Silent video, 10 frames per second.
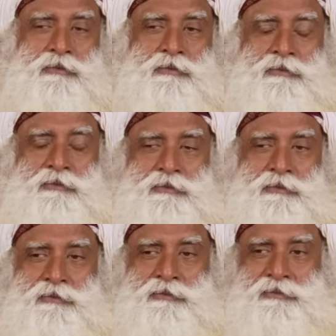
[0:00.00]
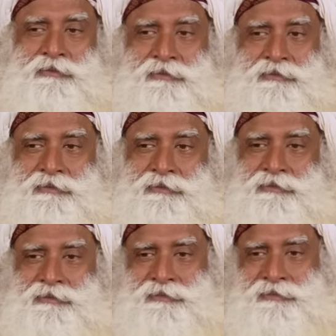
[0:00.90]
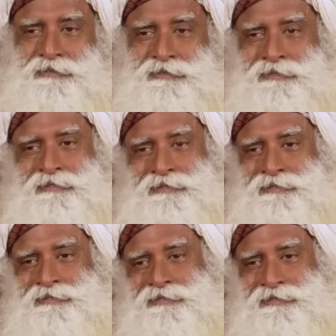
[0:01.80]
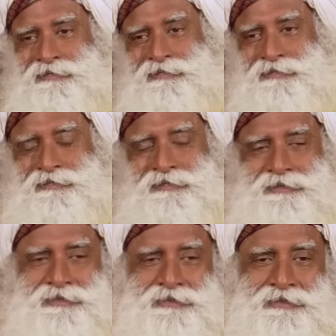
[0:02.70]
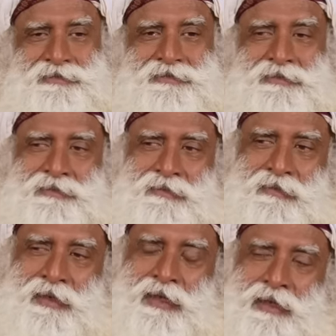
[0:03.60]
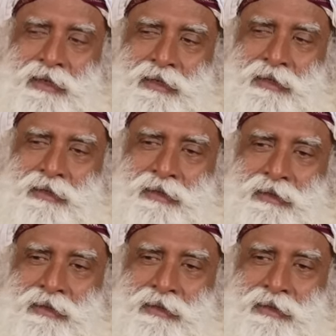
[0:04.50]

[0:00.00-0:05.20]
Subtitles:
No one is speaking in this clip.